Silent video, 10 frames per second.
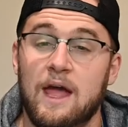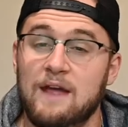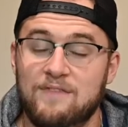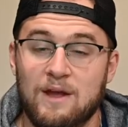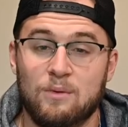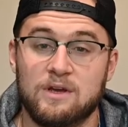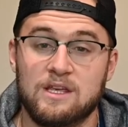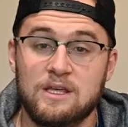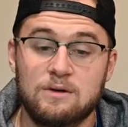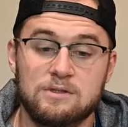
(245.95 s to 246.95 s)
if there were
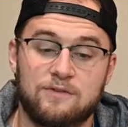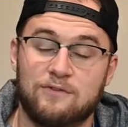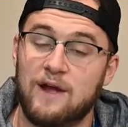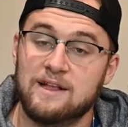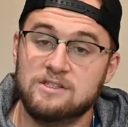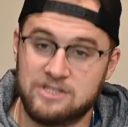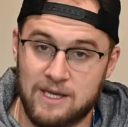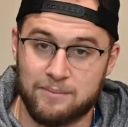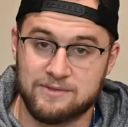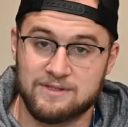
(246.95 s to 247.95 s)
huge
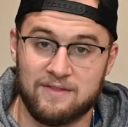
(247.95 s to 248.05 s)
friendships